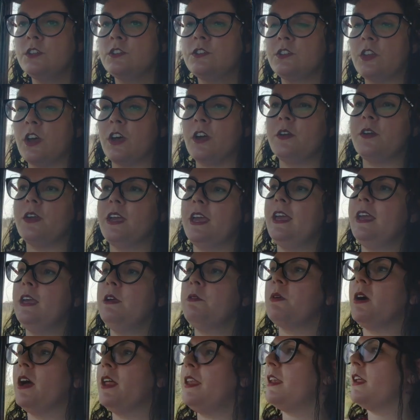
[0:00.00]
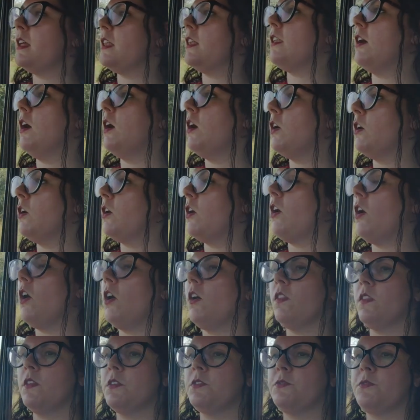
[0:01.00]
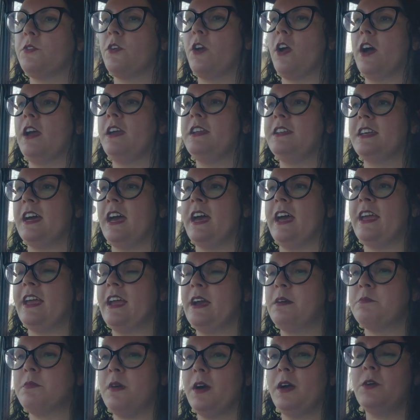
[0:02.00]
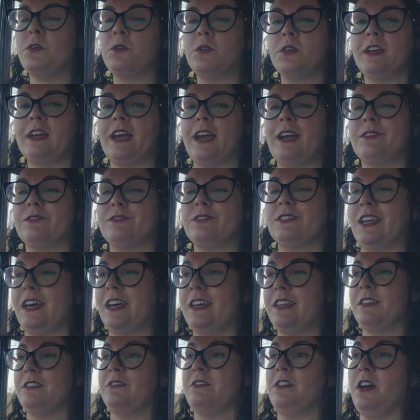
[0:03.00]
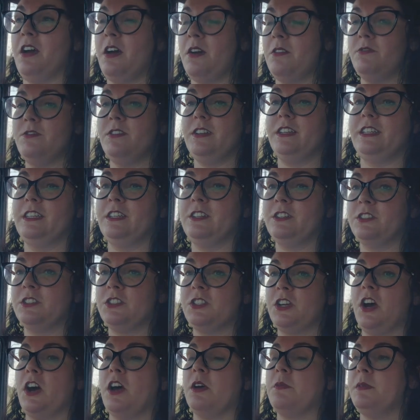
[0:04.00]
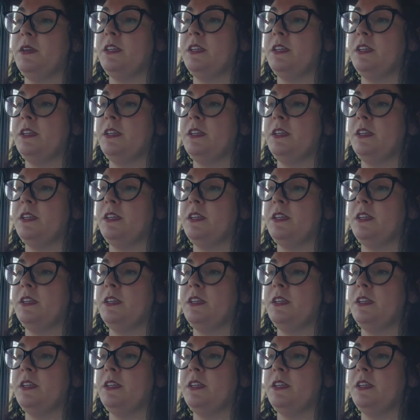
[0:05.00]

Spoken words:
So he went along on the Friday, and by all accounts had a really good time.